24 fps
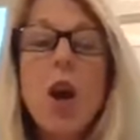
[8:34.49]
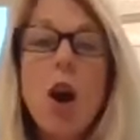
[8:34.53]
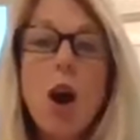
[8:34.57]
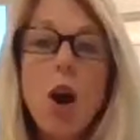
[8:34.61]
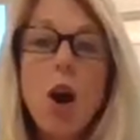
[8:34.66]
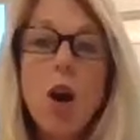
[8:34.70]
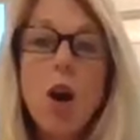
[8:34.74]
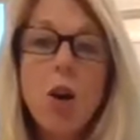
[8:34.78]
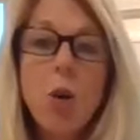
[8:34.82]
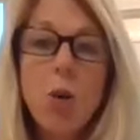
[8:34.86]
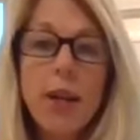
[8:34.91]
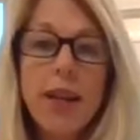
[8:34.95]

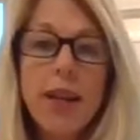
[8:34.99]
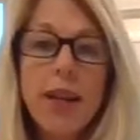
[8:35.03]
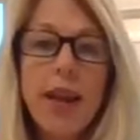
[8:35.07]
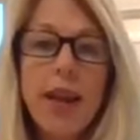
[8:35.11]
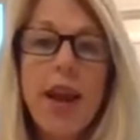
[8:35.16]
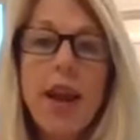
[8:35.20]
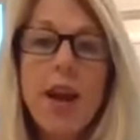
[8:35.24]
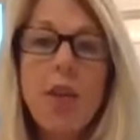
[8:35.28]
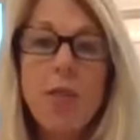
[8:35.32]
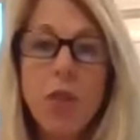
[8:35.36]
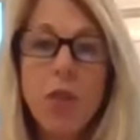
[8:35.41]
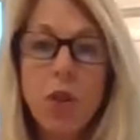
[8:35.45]
are going to
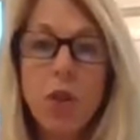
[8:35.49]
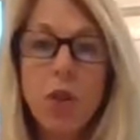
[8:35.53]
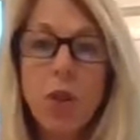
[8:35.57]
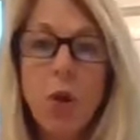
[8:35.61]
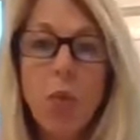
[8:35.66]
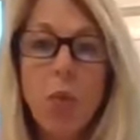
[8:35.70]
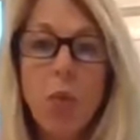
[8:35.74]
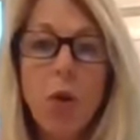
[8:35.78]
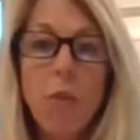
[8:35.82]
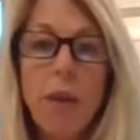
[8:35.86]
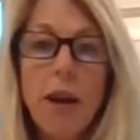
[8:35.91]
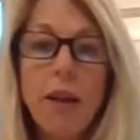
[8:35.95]
have the
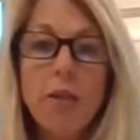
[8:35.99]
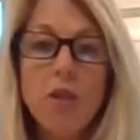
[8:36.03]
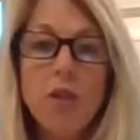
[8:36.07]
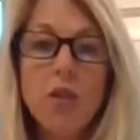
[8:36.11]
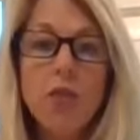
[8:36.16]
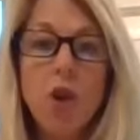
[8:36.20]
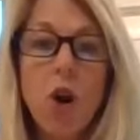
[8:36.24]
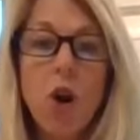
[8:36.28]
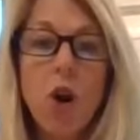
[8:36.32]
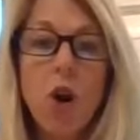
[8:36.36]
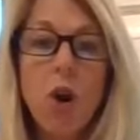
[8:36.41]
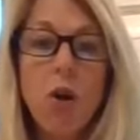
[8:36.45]
lower amounts of
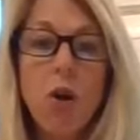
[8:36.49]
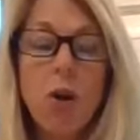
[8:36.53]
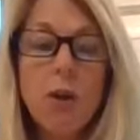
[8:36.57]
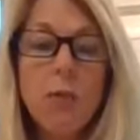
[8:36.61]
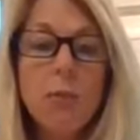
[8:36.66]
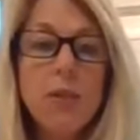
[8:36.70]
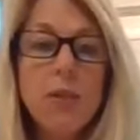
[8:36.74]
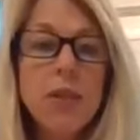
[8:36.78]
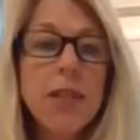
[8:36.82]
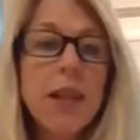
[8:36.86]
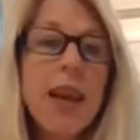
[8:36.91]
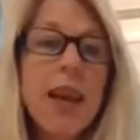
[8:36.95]

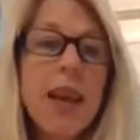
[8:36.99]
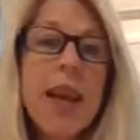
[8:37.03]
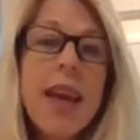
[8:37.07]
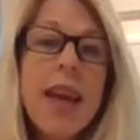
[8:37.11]
carbs.